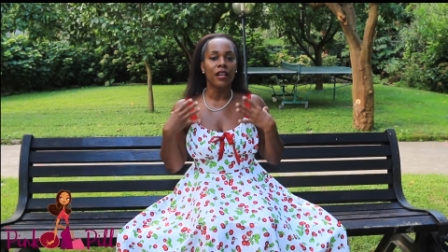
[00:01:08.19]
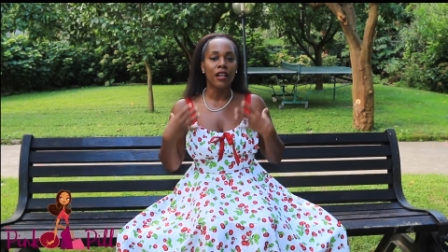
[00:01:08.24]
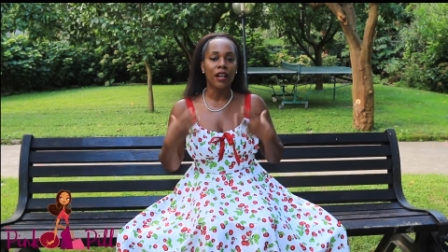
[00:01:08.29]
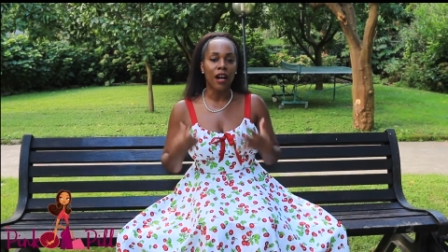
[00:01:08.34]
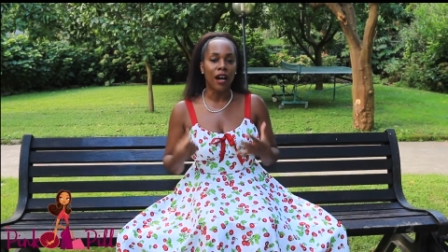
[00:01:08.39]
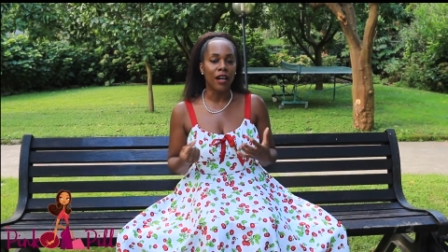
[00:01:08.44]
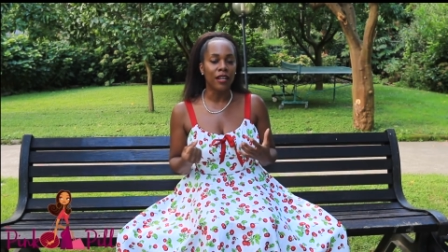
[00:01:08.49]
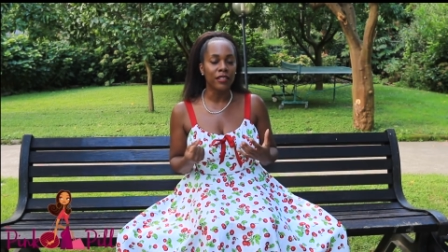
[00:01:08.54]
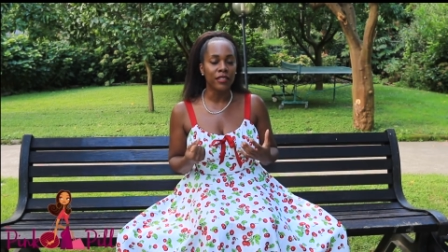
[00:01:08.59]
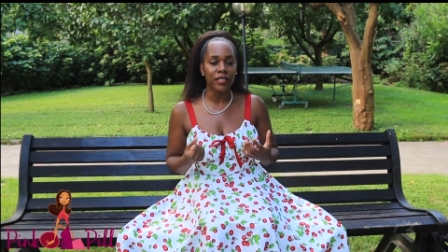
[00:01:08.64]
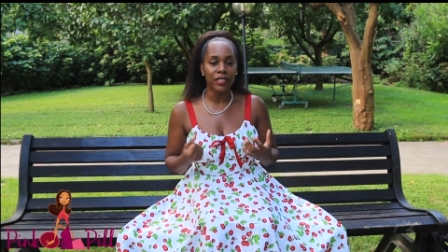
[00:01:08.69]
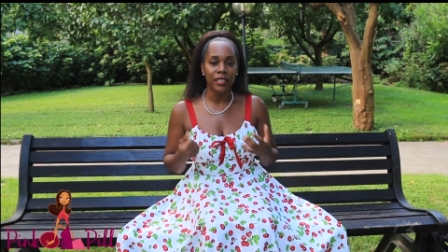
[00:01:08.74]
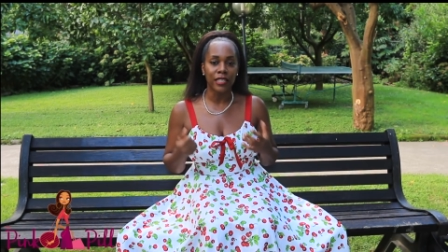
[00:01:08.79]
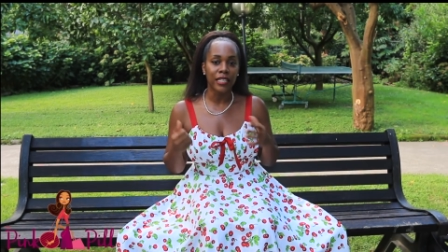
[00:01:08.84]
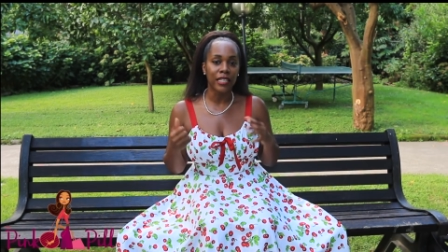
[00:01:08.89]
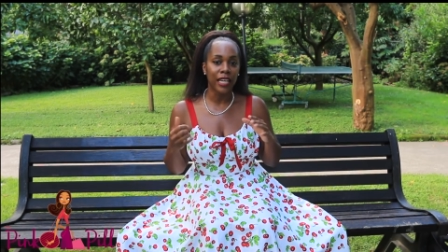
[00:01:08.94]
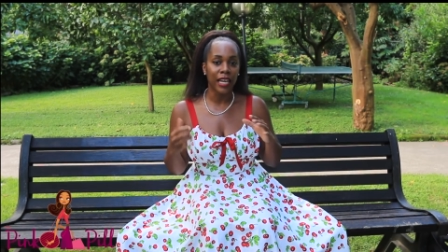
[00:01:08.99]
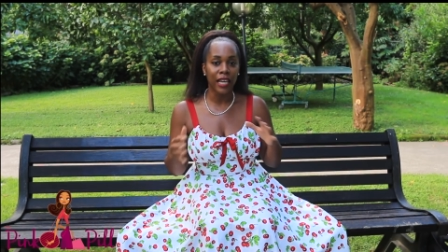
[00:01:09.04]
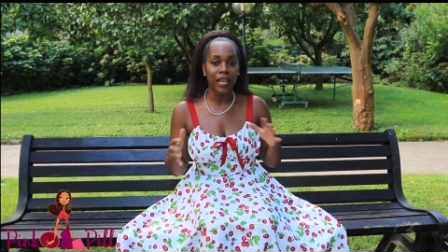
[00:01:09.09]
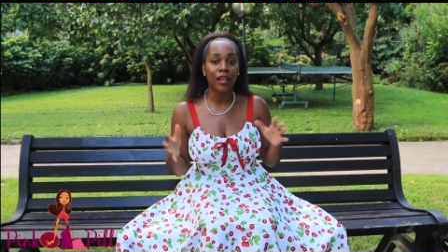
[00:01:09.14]
constantly
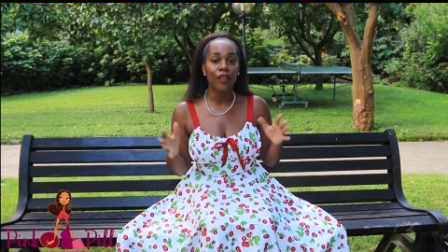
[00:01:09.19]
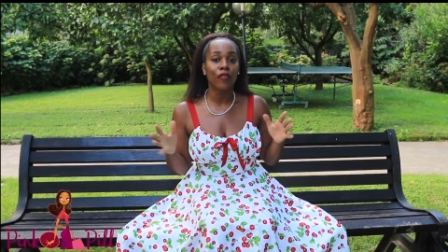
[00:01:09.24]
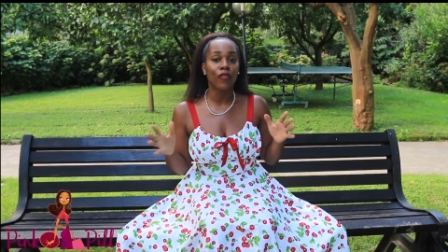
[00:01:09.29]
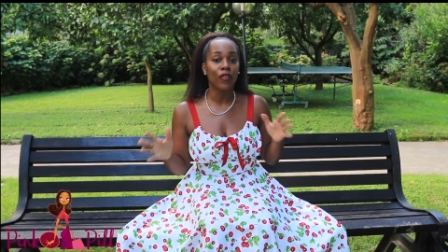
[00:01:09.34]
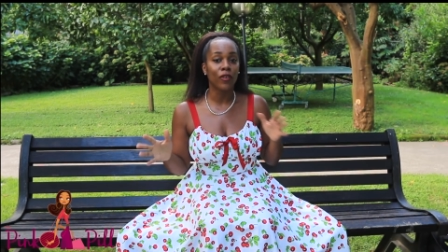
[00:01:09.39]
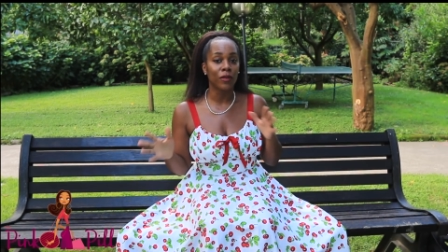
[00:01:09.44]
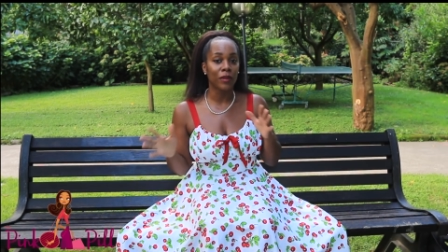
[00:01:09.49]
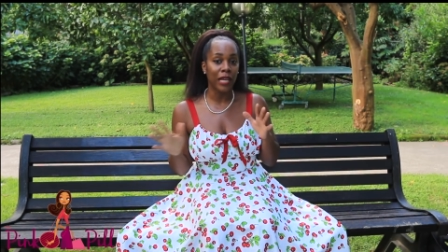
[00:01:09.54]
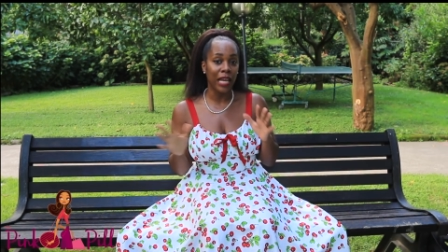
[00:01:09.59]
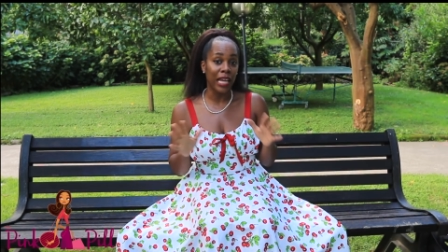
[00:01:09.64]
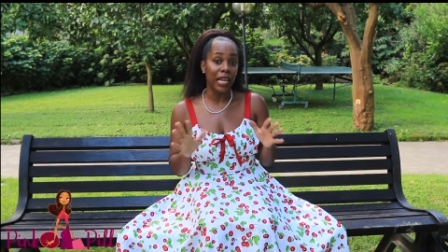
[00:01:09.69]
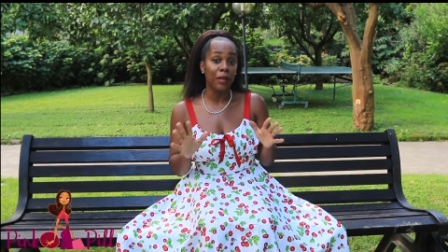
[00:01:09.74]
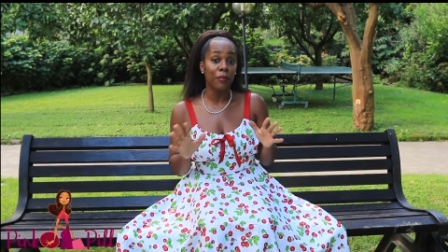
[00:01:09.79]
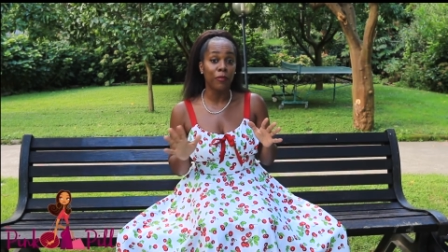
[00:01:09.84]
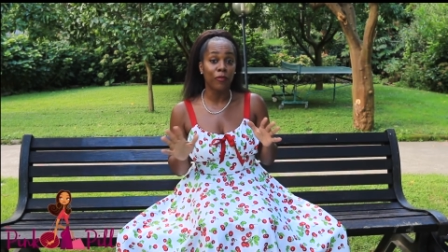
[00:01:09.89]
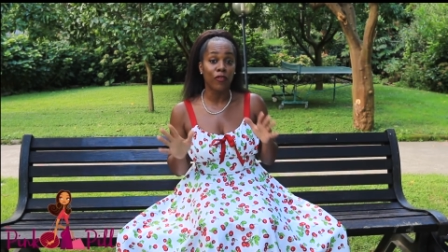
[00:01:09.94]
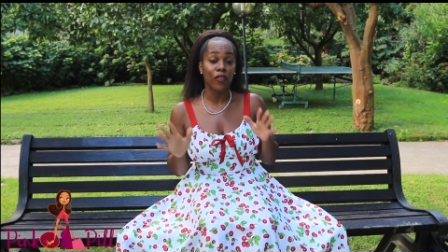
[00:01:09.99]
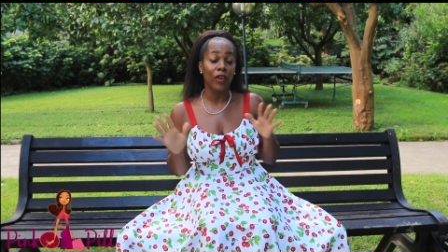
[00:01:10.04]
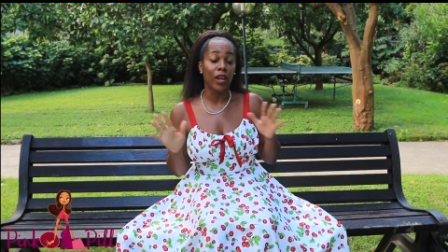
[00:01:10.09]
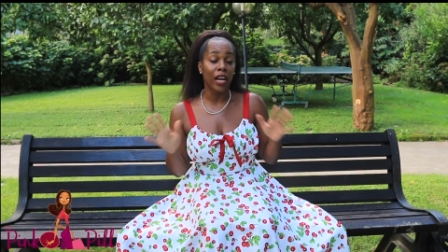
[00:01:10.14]
cape
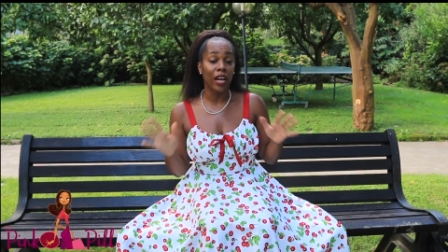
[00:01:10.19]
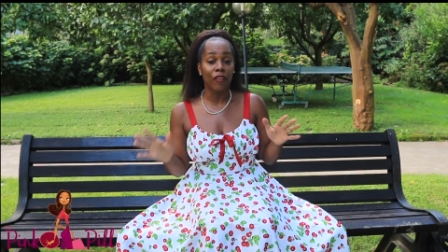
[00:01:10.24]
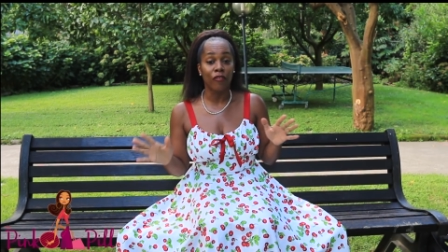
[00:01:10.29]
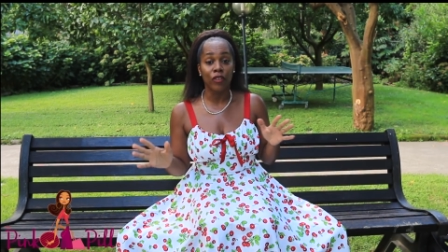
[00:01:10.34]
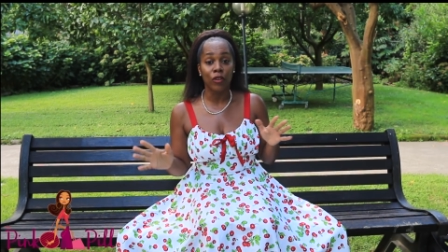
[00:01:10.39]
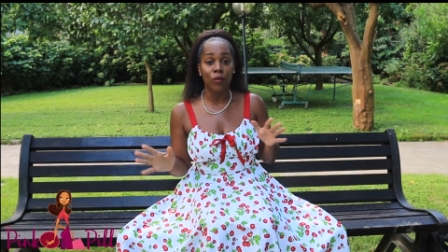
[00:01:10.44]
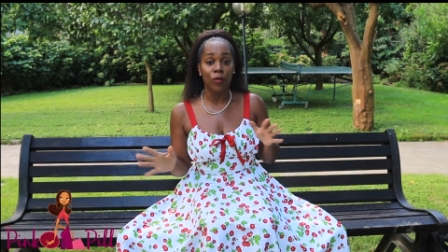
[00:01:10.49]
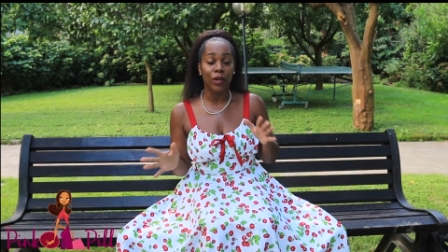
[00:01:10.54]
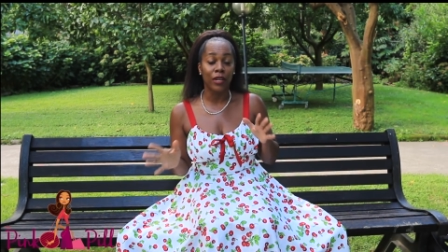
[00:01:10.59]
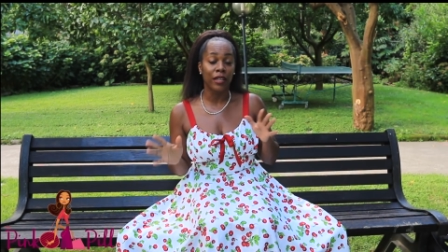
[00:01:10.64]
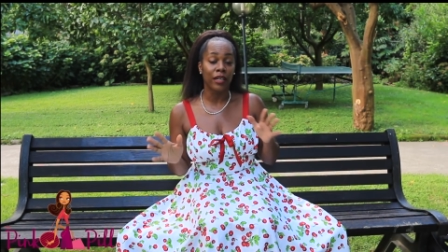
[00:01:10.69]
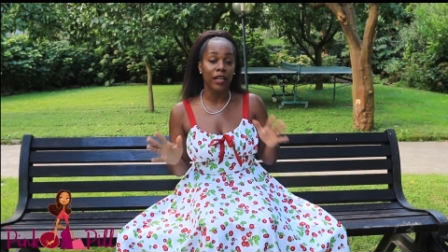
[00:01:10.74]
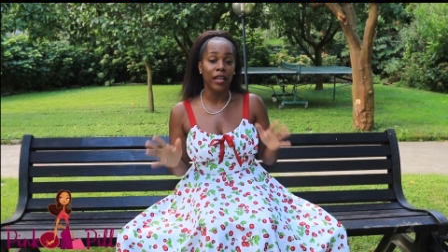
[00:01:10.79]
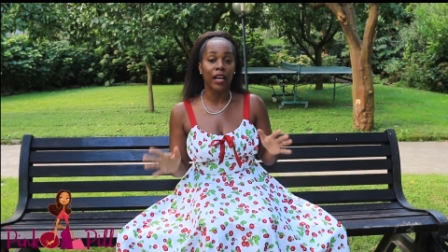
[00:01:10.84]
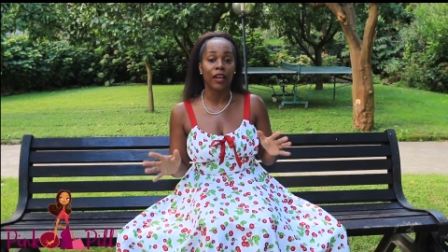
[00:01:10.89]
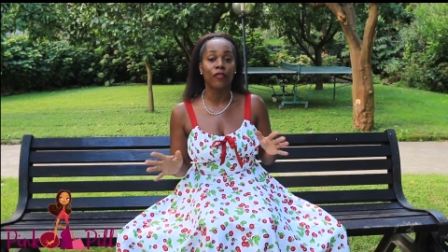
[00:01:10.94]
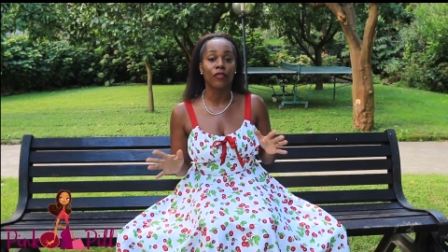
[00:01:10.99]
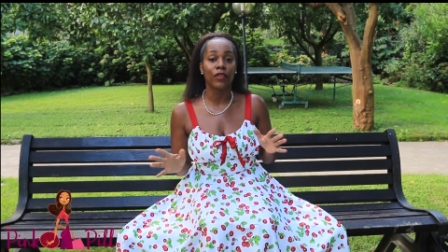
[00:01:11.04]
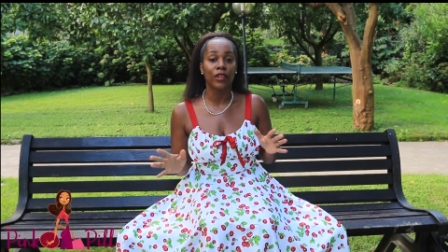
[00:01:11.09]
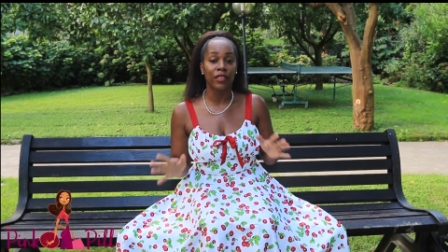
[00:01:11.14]
for everyone and
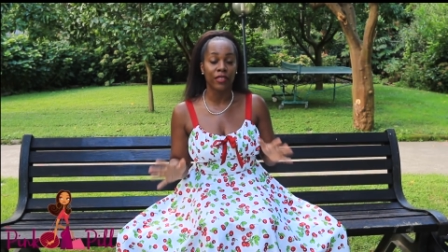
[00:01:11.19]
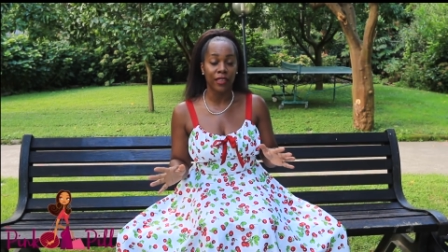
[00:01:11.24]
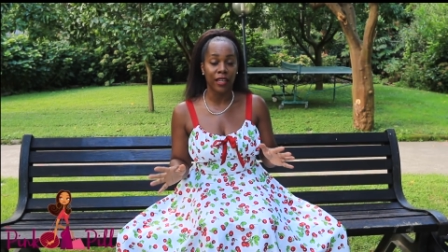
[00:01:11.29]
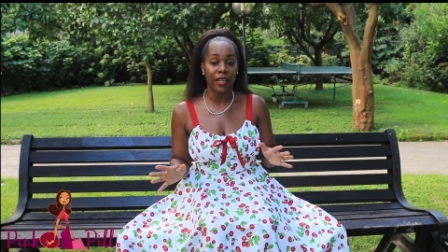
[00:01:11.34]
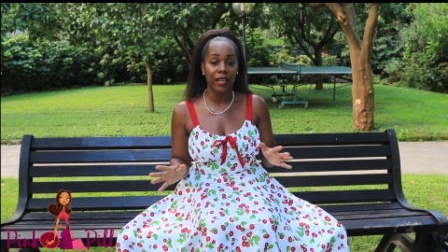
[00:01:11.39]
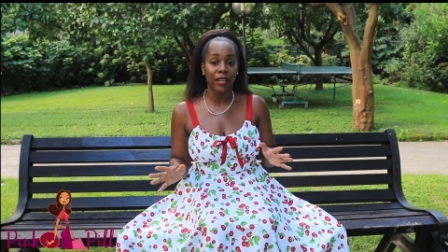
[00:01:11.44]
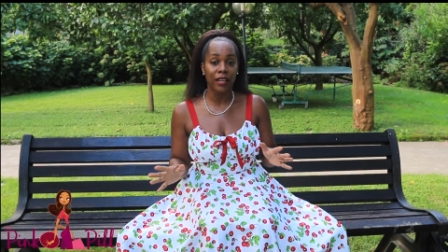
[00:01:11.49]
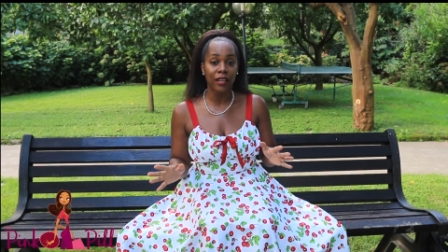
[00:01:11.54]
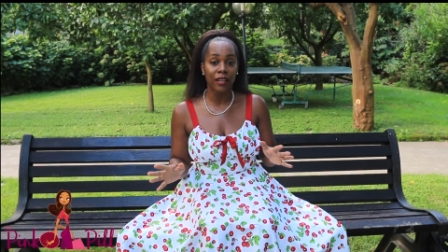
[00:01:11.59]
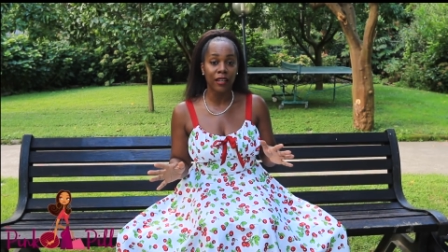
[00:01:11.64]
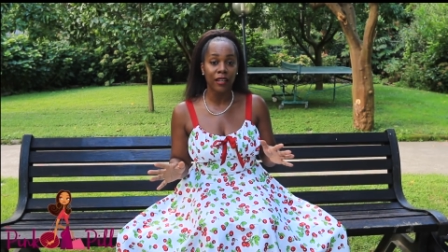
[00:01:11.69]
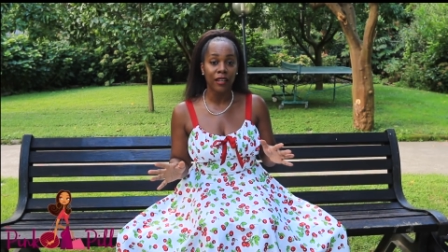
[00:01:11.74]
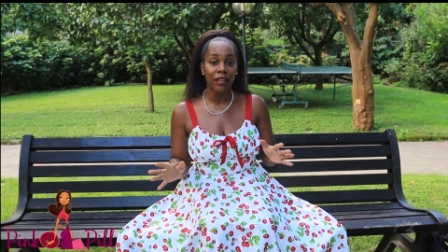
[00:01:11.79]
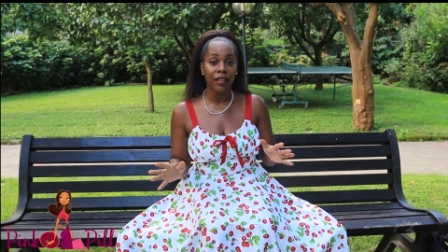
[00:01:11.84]
everything,